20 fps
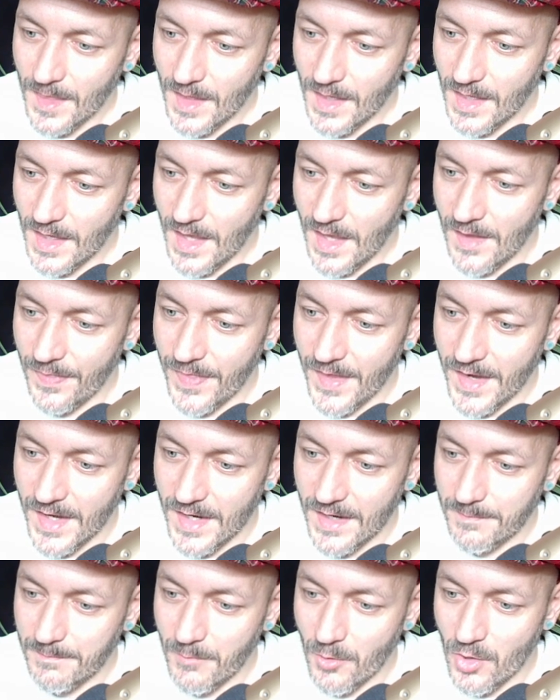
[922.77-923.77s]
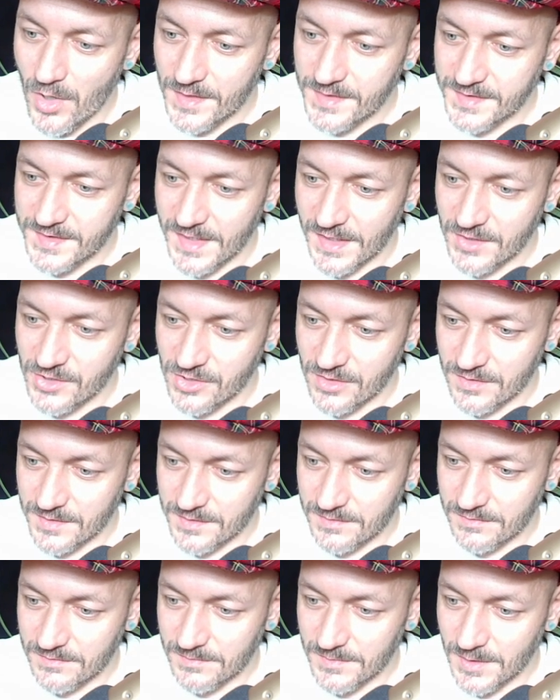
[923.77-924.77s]
And there are more
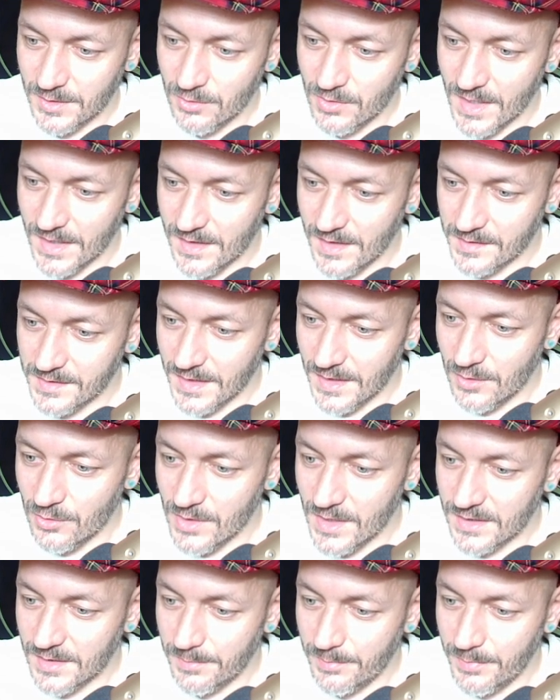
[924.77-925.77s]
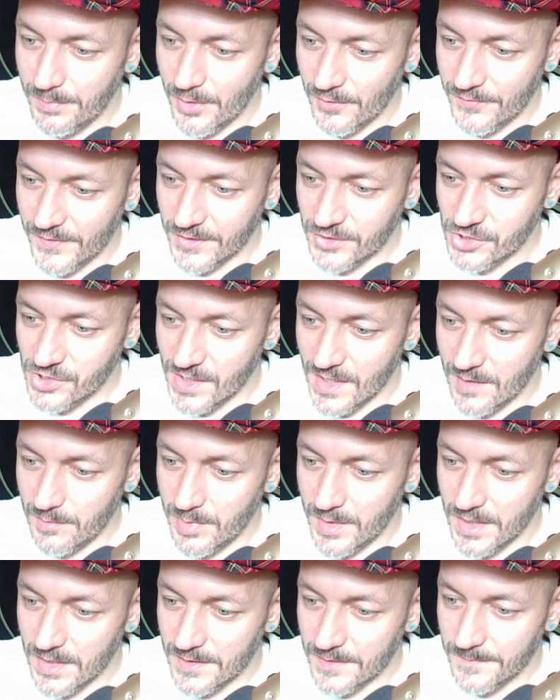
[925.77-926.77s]
sections. Look at this. And look at the perfect shape
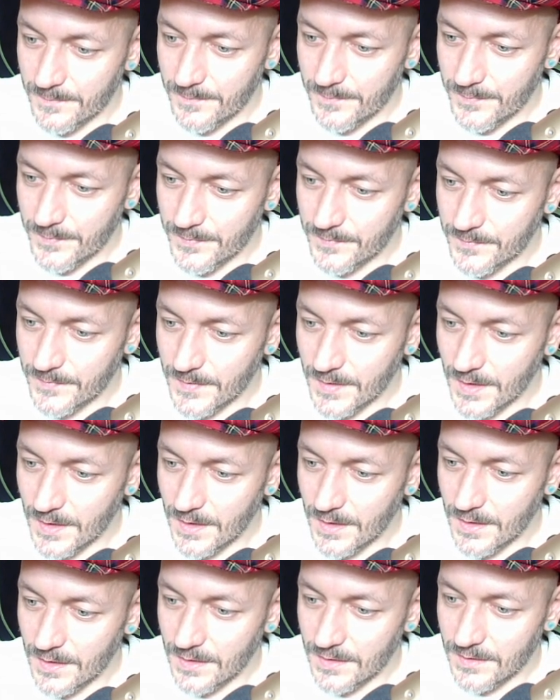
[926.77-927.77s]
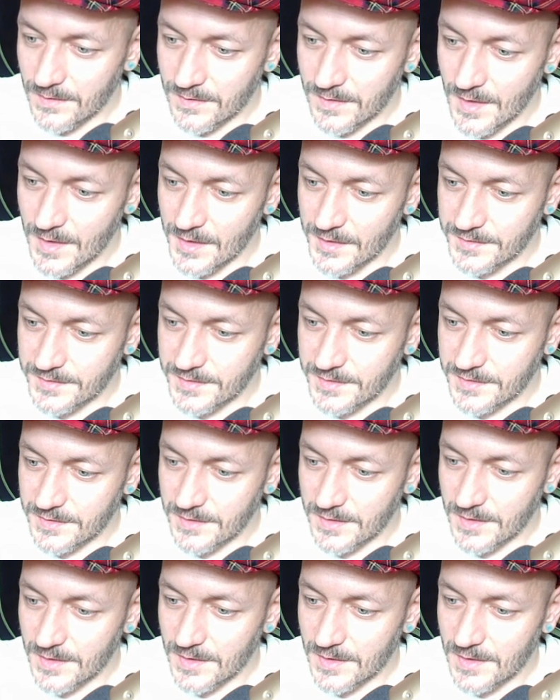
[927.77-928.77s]
here. This
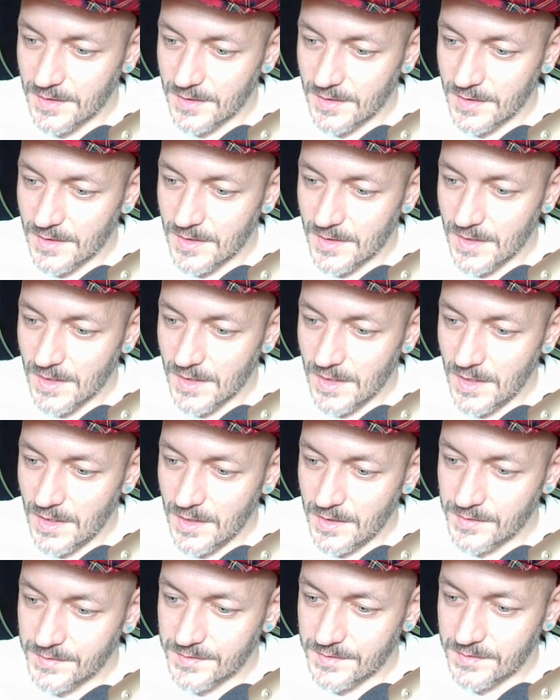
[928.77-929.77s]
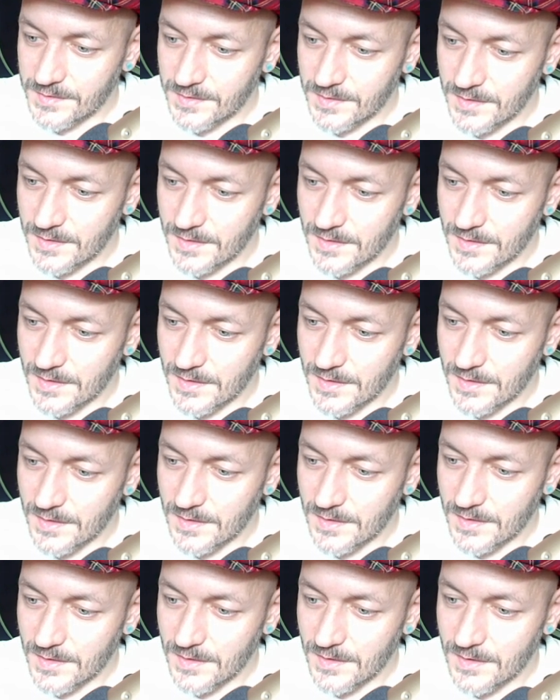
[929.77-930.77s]
is
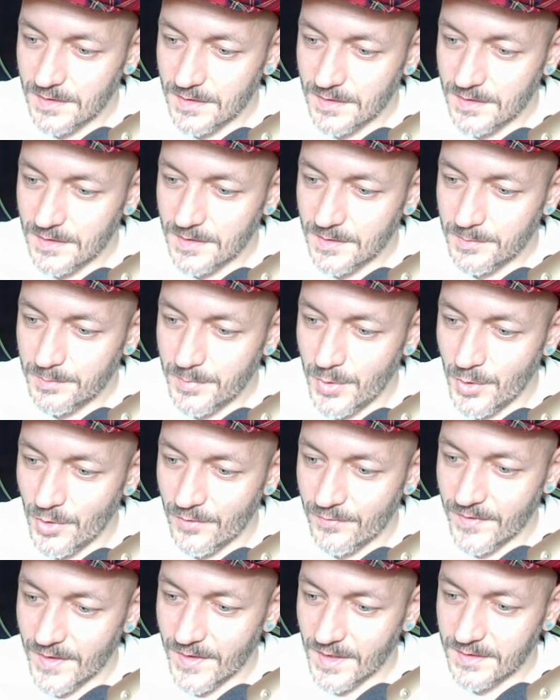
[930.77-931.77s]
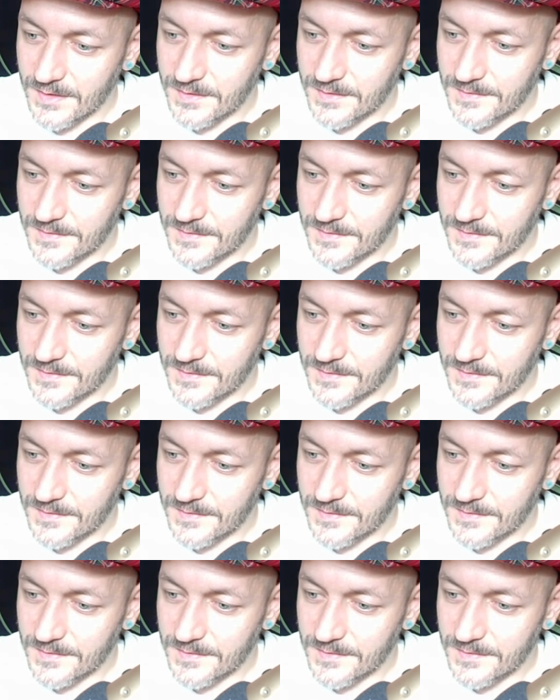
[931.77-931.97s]
perfect.